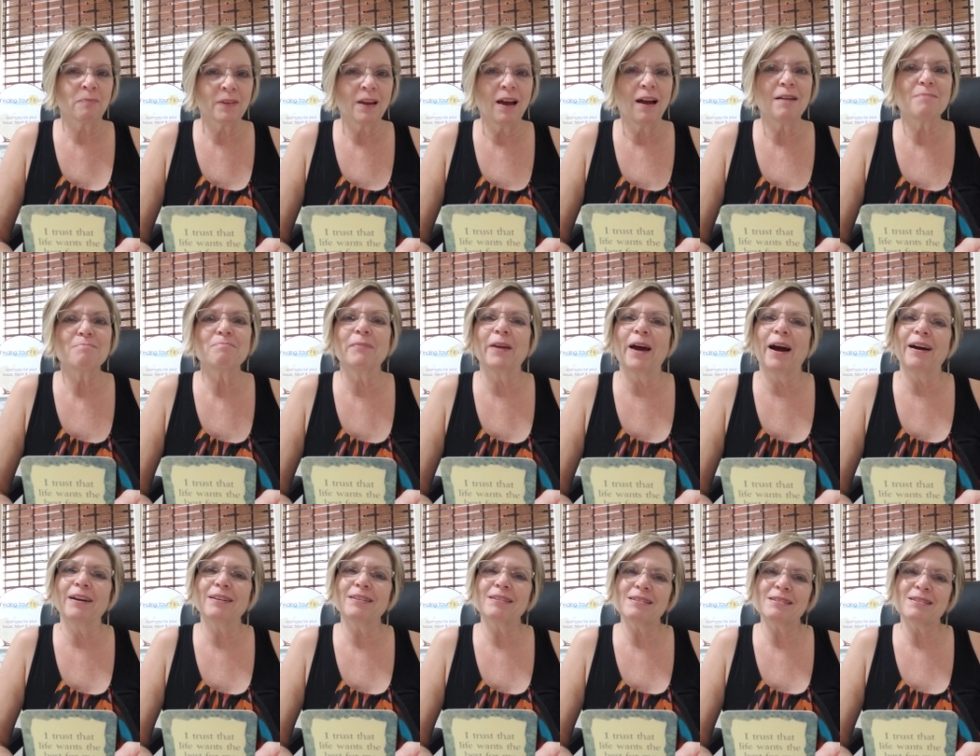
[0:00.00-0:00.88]
I'm
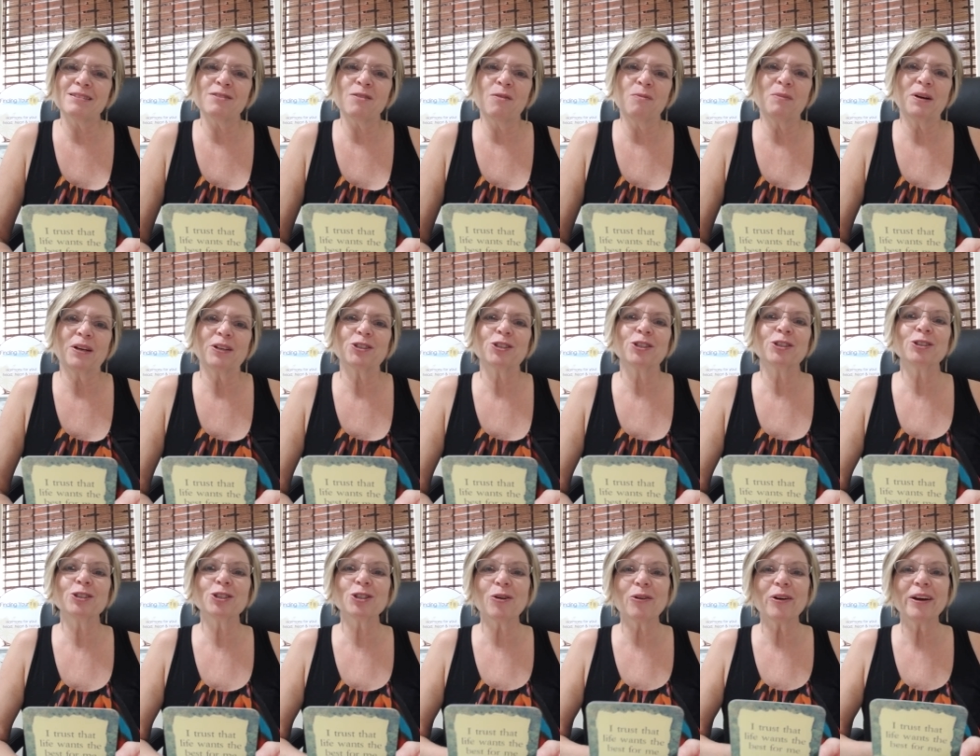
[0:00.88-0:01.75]
not so much
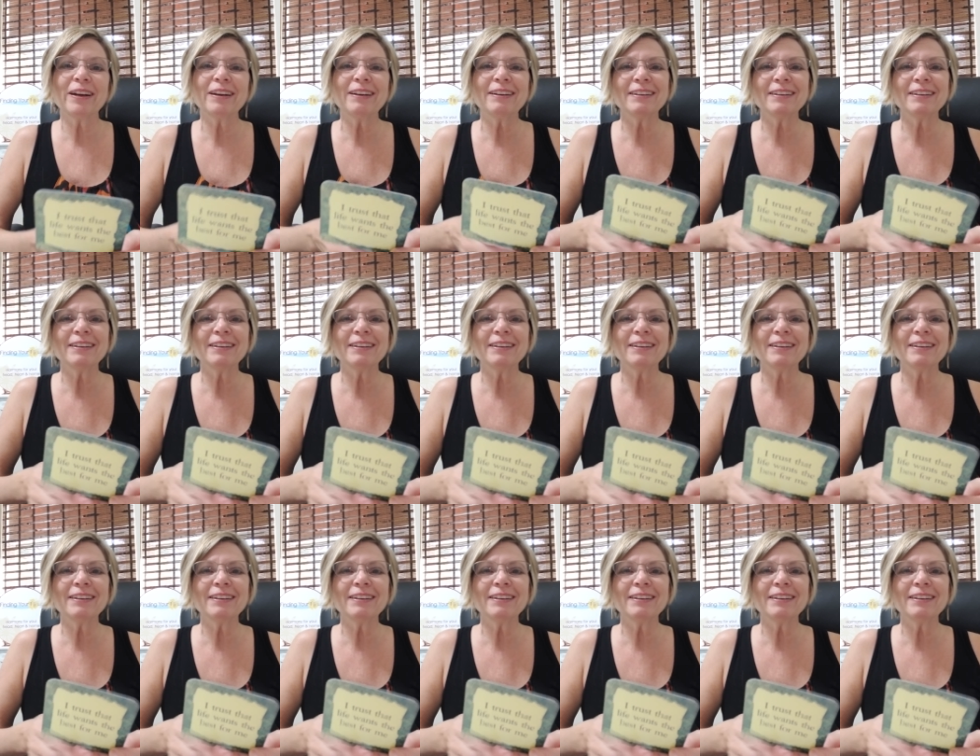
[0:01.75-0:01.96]
enjoying